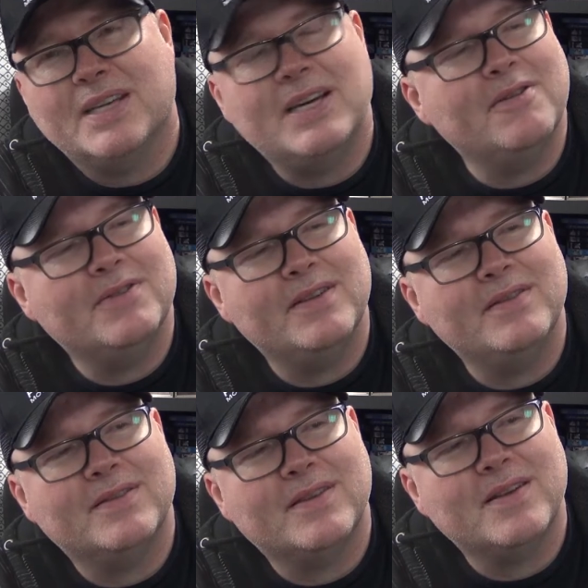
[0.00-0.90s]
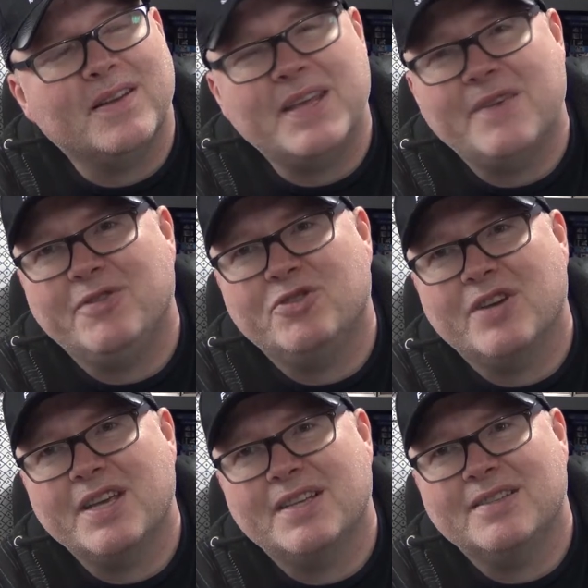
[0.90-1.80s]
characters, like Nathan
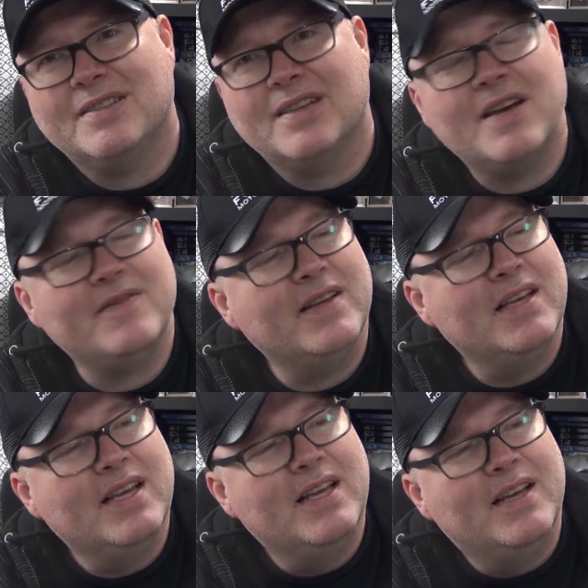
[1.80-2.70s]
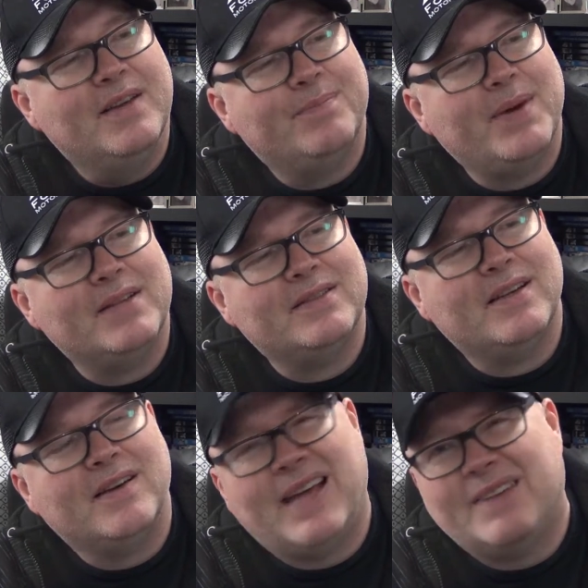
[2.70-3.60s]
Drake and stuff. But
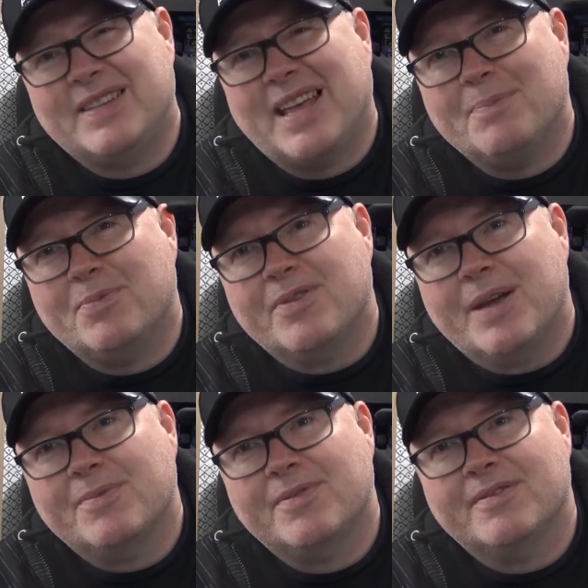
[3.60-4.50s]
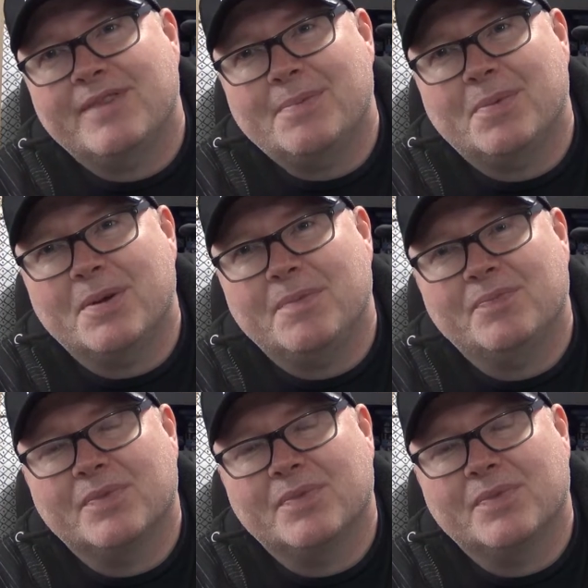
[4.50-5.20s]
I had to get Parappa Rapper.